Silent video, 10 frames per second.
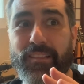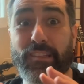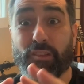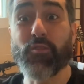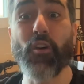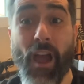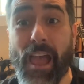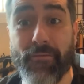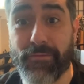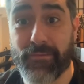that you don't
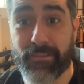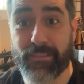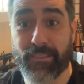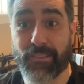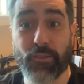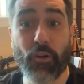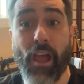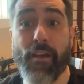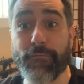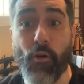
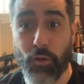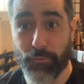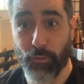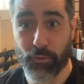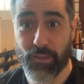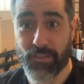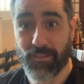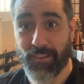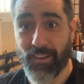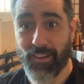have vocal folds
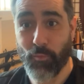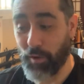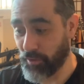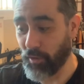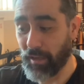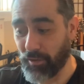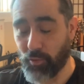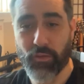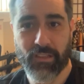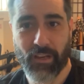once you get
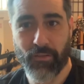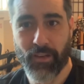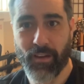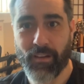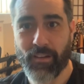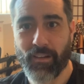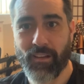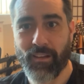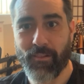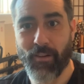into this area,
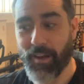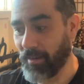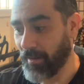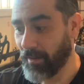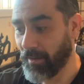right?